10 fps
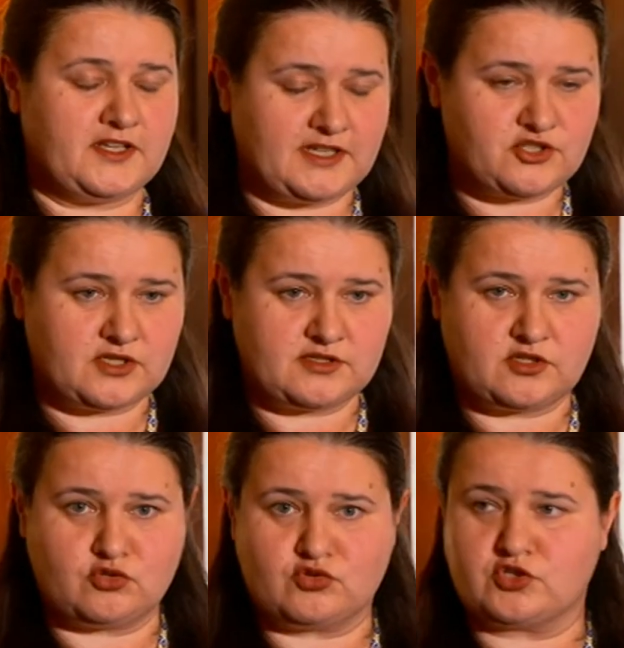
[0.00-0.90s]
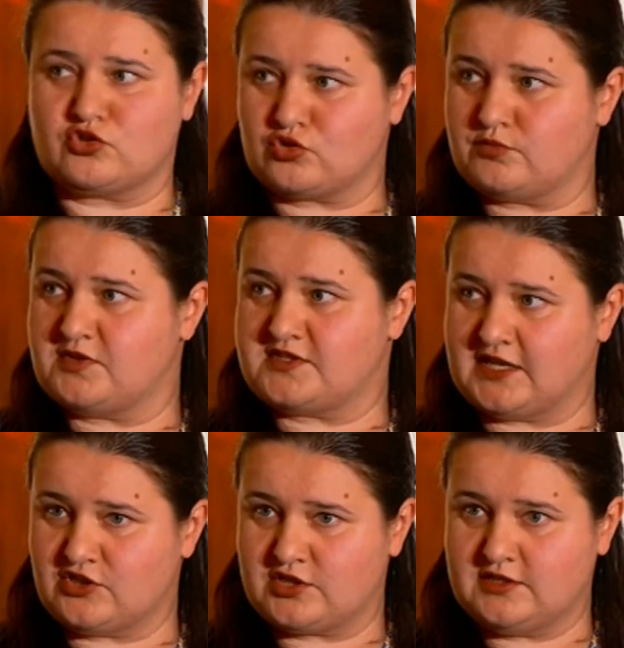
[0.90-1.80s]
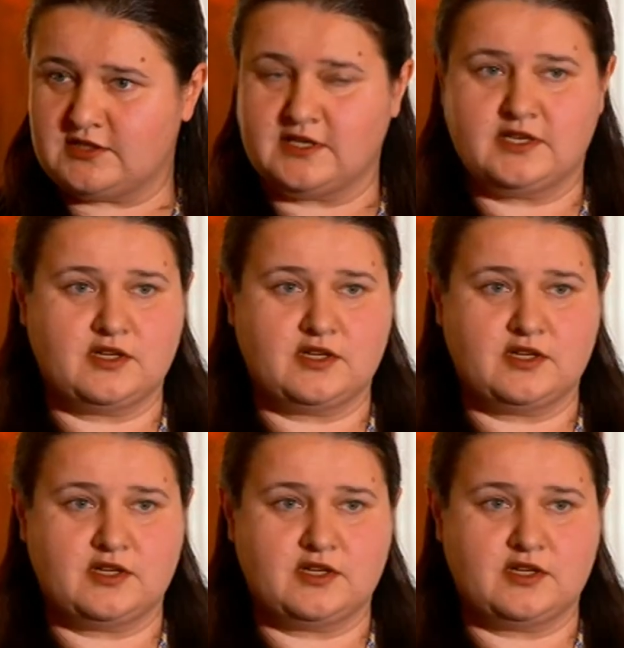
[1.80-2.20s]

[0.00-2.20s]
financial institutions should be sanctioned.